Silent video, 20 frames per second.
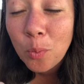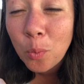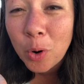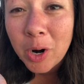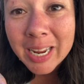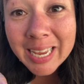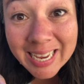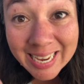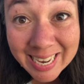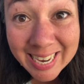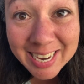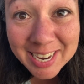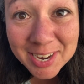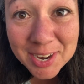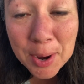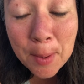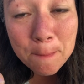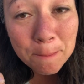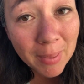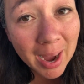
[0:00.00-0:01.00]
where
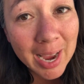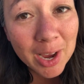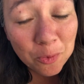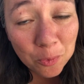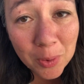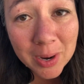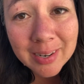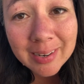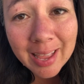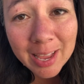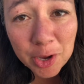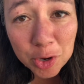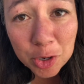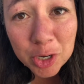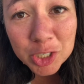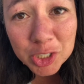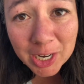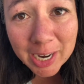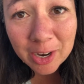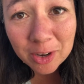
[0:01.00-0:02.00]
he might one day go
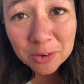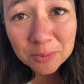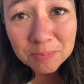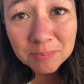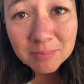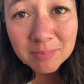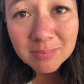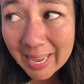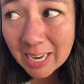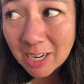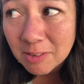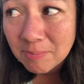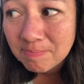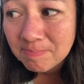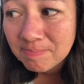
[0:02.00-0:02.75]
to jail. Like,